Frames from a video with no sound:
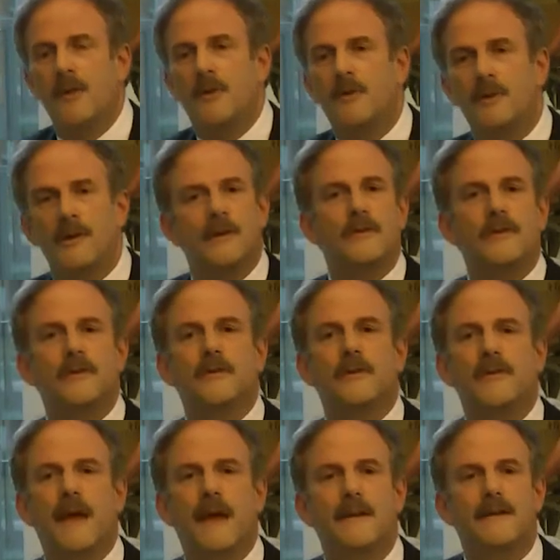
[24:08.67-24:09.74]
The relevance
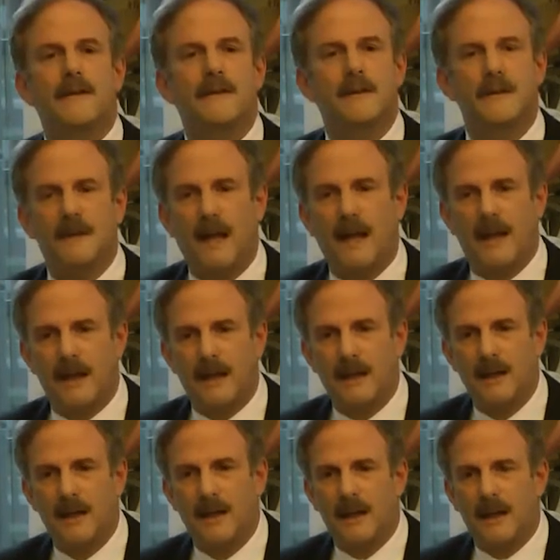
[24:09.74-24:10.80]
of that to
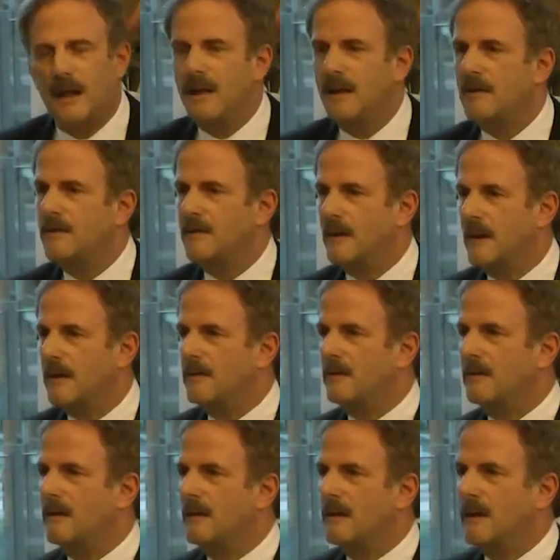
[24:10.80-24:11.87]
today is
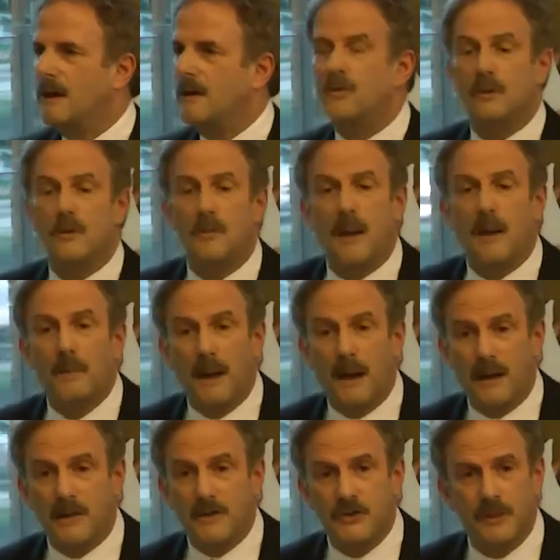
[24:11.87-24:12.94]
that it's all about
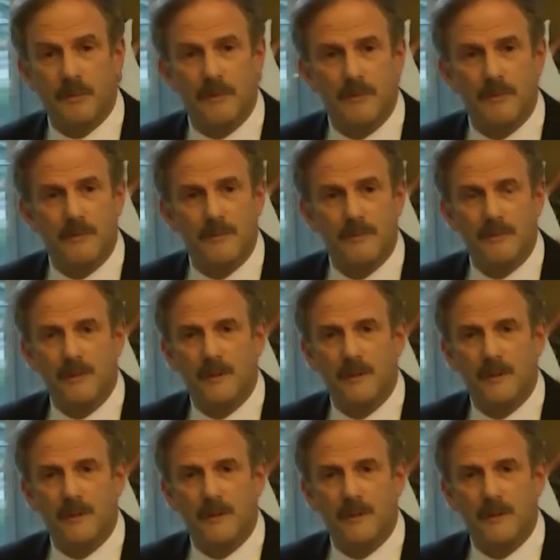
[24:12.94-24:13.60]
partnerships.